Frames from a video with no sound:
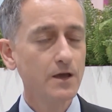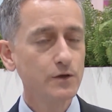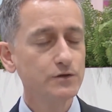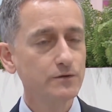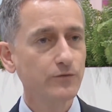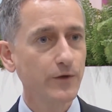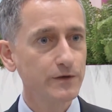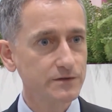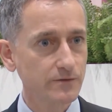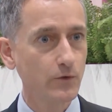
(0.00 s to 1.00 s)
you should
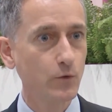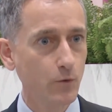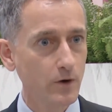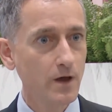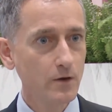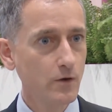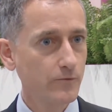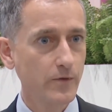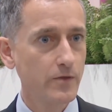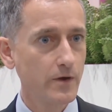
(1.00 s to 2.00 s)
first of all look
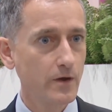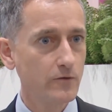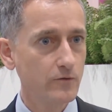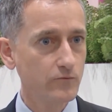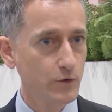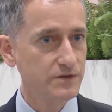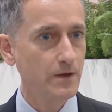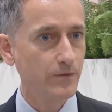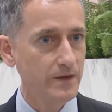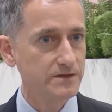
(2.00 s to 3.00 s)
for the
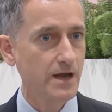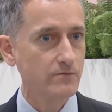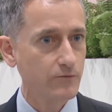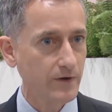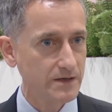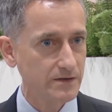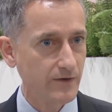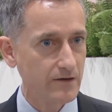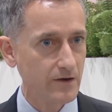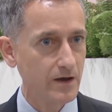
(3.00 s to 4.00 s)
routine things like refractive
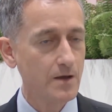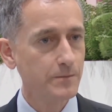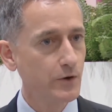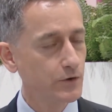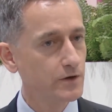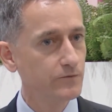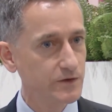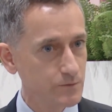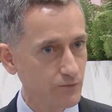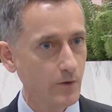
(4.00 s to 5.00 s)
error, binocular
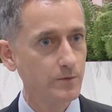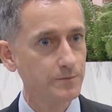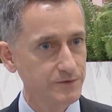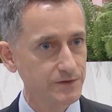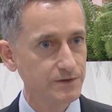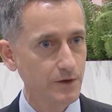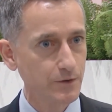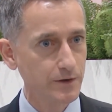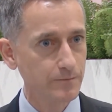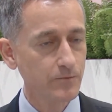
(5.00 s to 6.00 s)
vision problems, and so
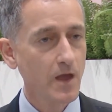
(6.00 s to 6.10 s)
on.